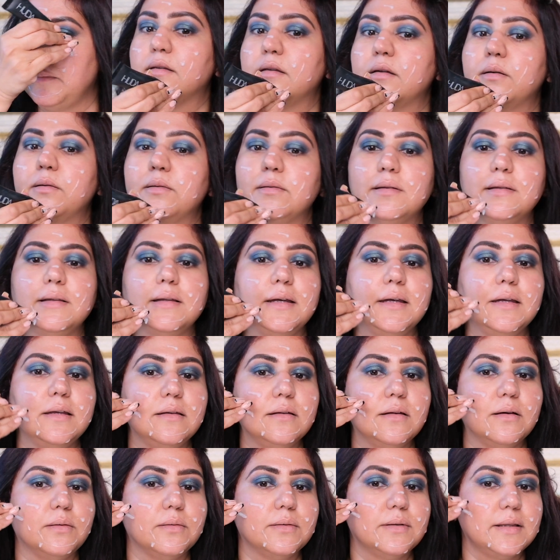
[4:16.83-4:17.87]
Totally
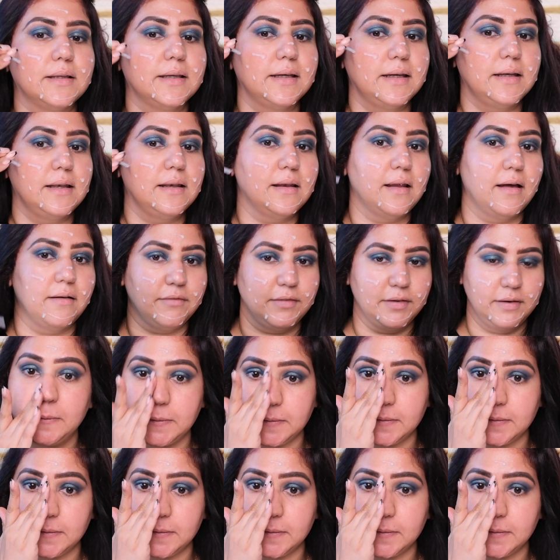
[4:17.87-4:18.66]
love it.